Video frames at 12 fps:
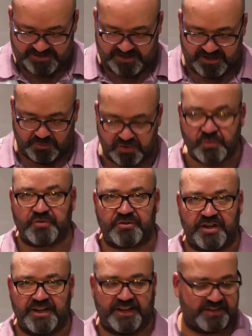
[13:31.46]
What should we
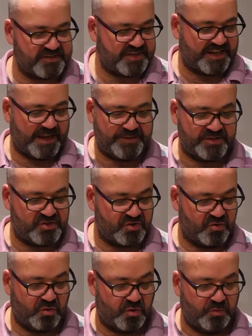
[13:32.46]
try next? Cabbage
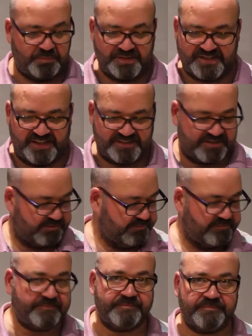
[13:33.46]
or potato?
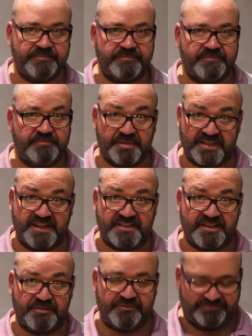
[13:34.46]

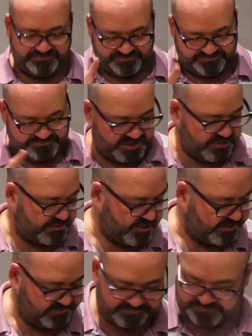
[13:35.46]
Potato, you're on.